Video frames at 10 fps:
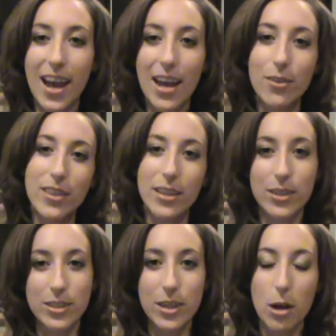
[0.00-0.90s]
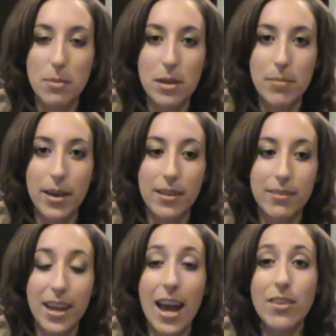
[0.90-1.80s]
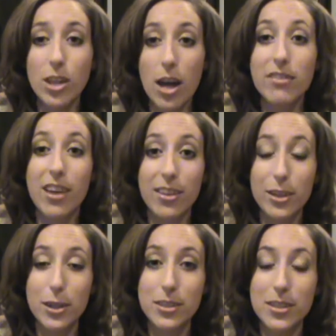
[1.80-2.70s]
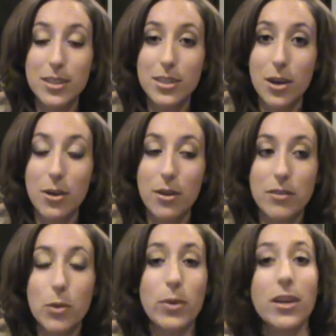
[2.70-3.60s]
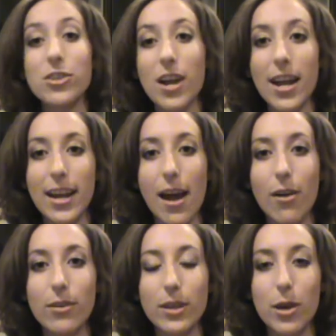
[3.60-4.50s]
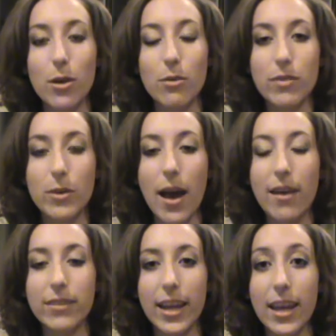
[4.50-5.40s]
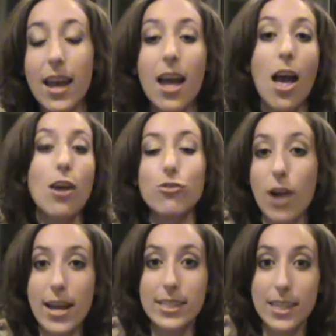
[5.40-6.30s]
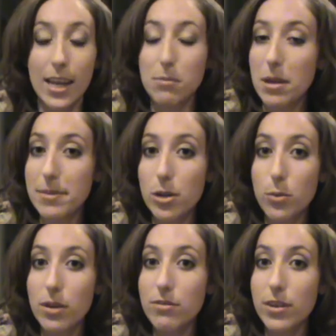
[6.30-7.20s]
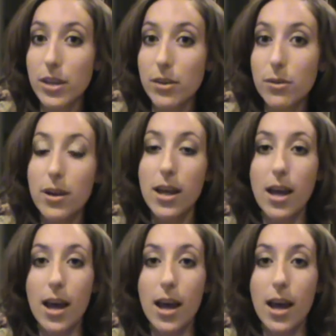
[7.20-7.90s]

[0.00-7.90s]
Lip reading: I don't think it looks good on me. But they have a lot of colors, so if you want to try it out, if you have like dry skin, maybe it'll work for you.